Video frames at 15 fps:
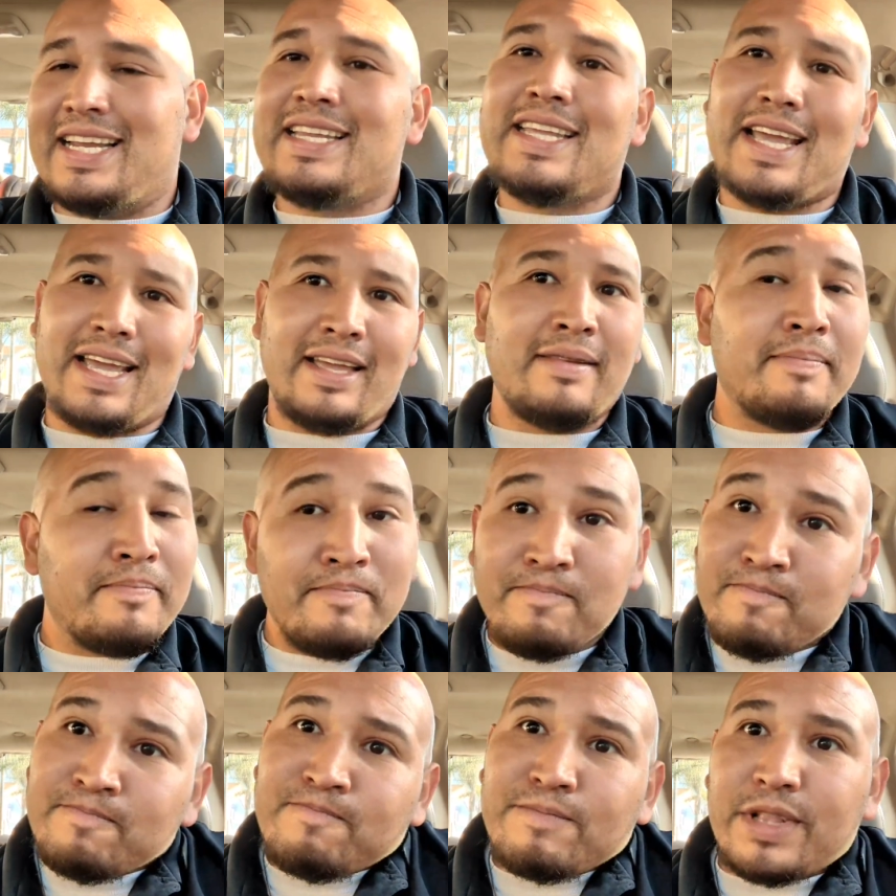and yet
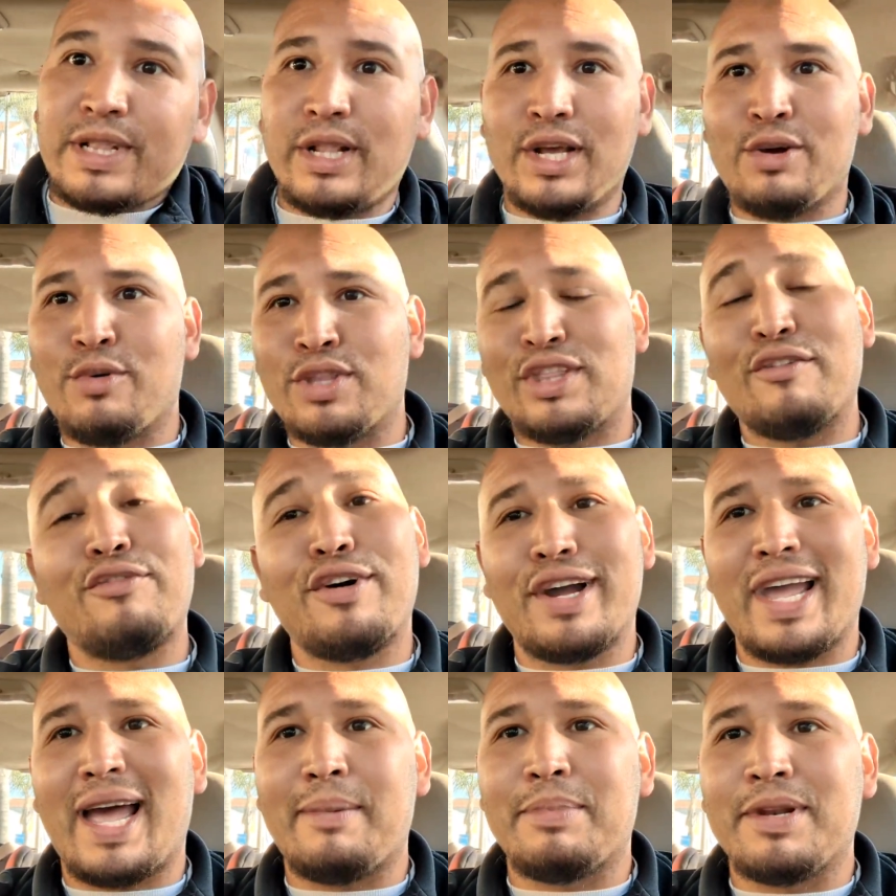look what the fuck
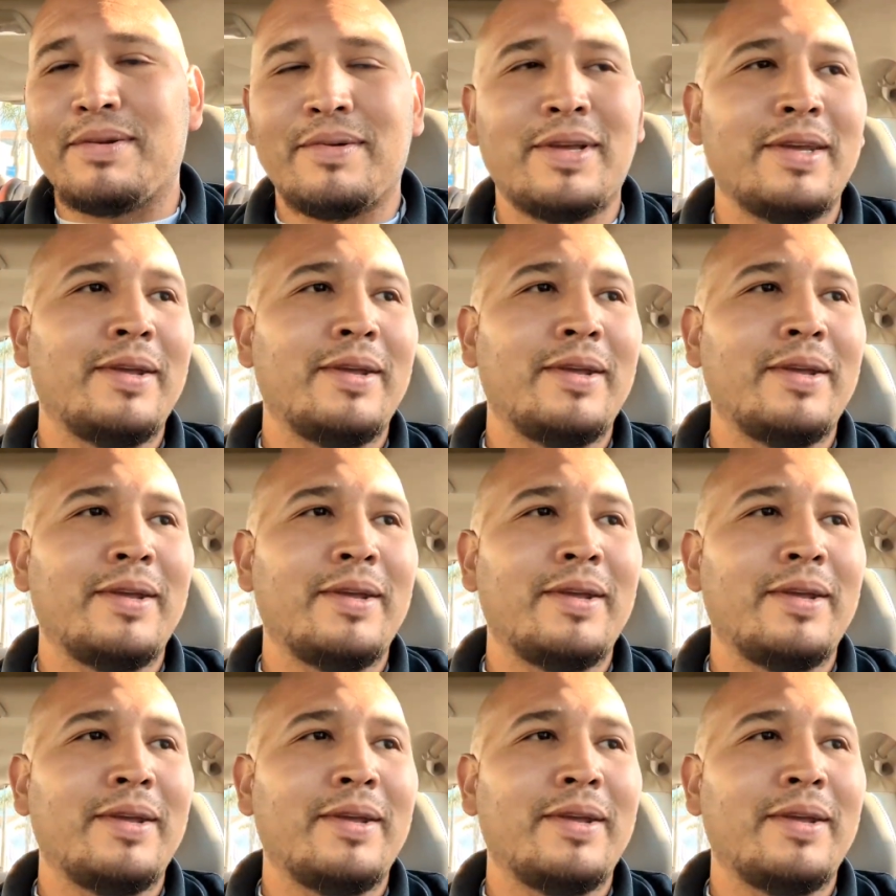happened.